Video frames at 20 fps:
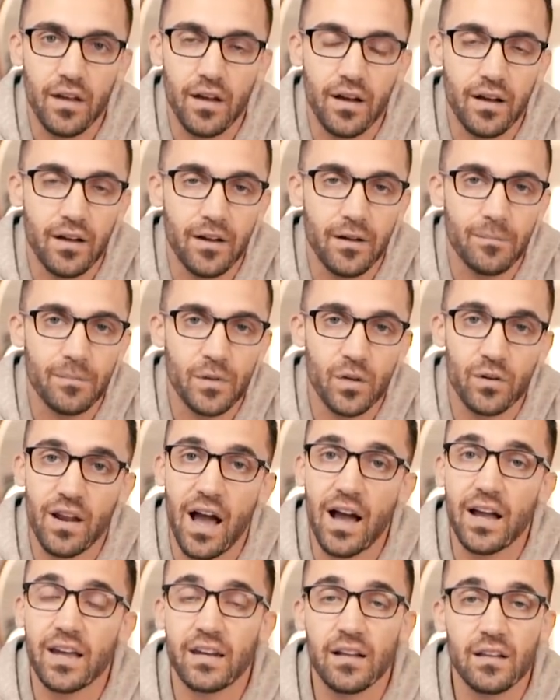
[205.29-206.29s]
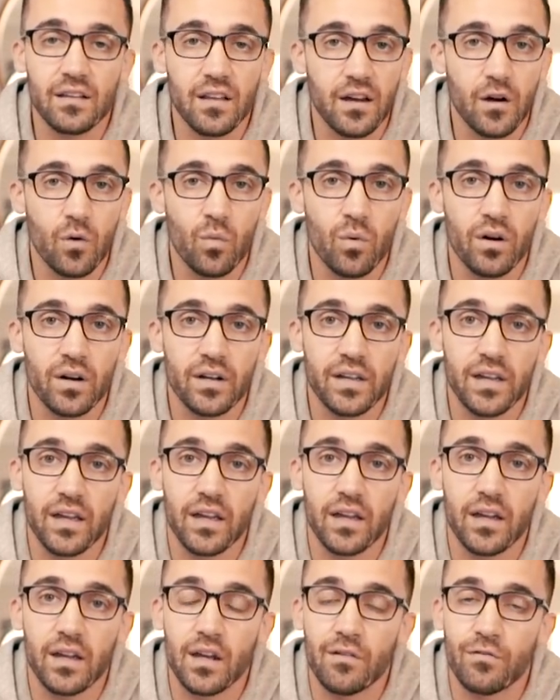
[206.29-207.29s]
you're not getting a lot of work
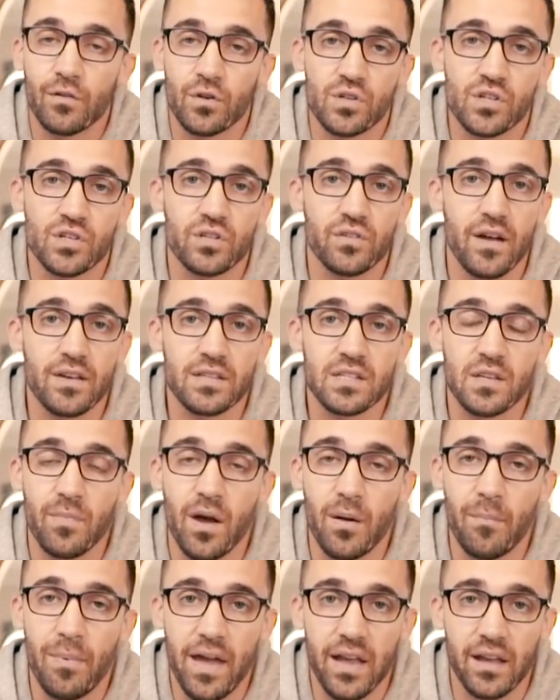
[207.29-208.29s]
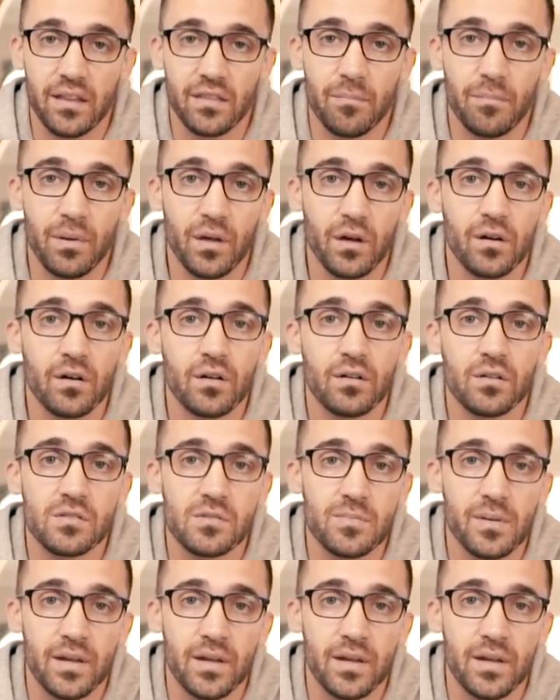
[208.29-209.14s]
in, if you're stressed about paying the bills,